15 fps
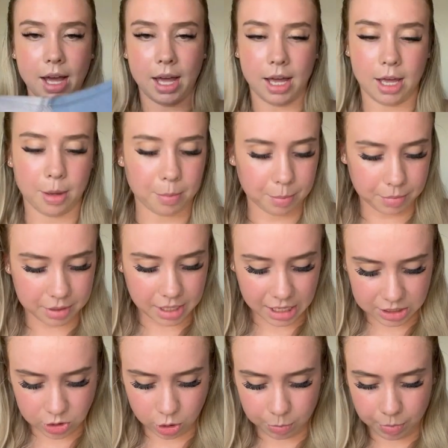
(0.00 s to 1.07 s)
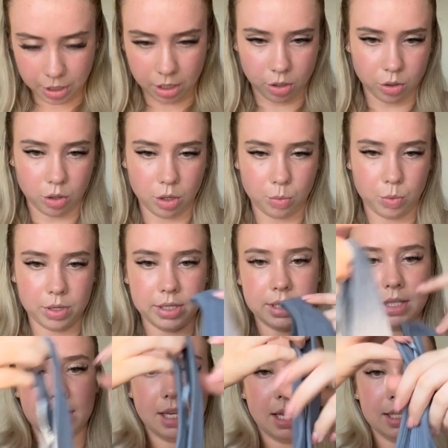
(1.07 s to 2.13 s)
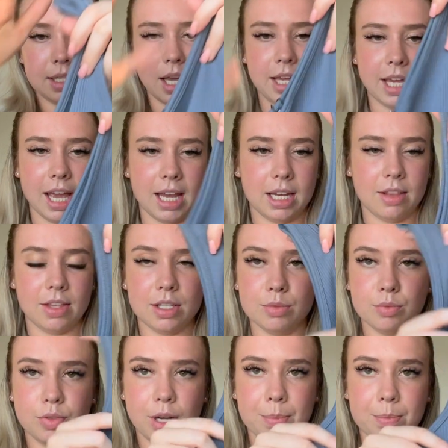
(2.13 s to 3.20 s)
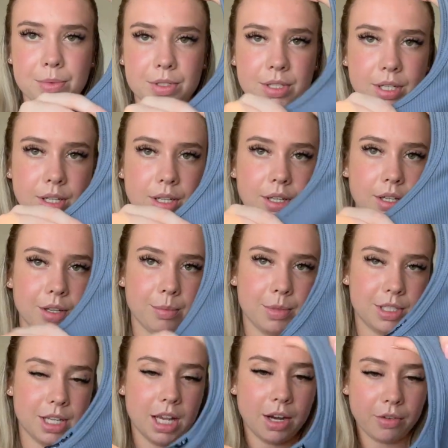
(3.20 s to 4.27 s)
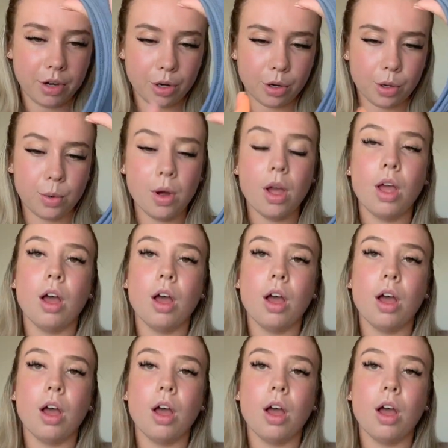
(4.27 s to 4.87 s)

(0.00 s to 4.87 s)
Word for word: um next top i got was this again this ribbed material.